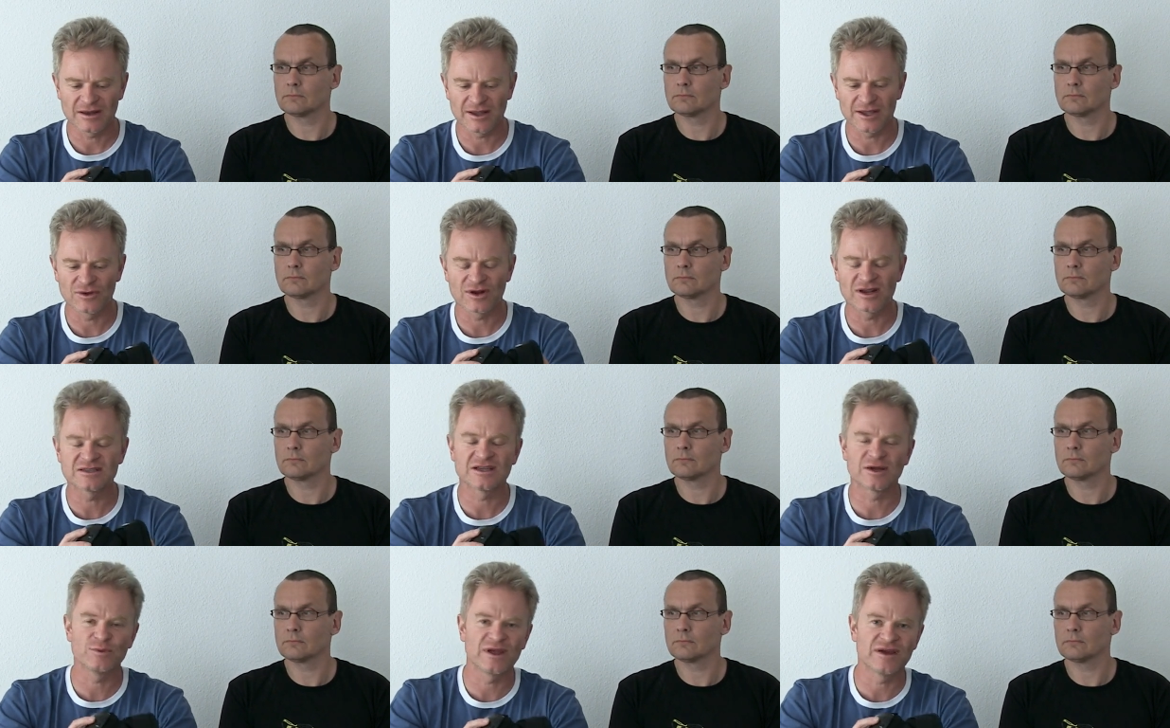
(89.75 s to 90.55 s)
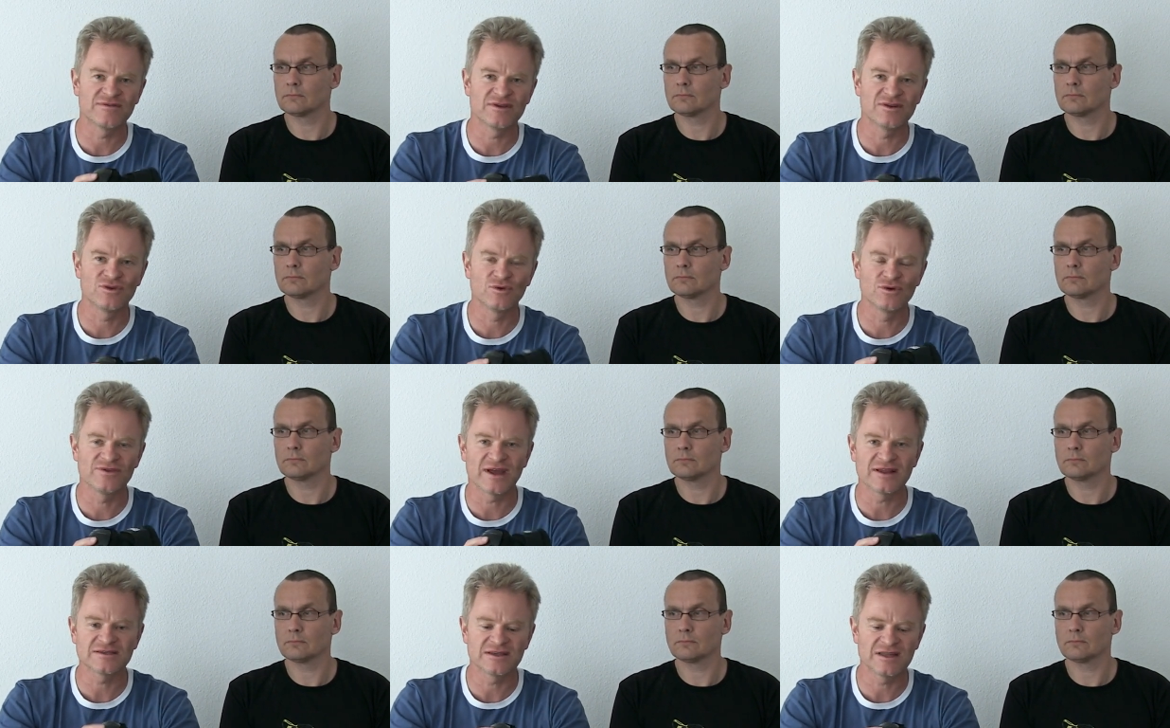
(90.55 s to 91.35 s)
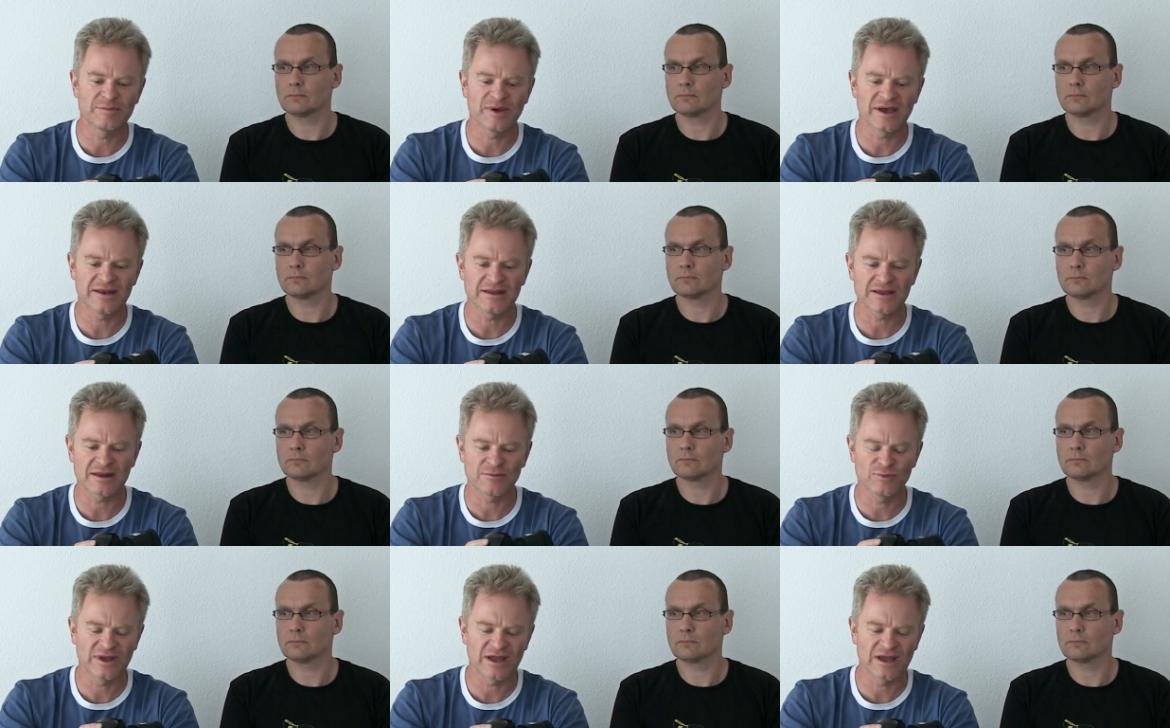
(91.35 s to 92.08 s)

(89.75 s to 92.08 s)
Speaker 1: like Jürgen said we have the dual density padding and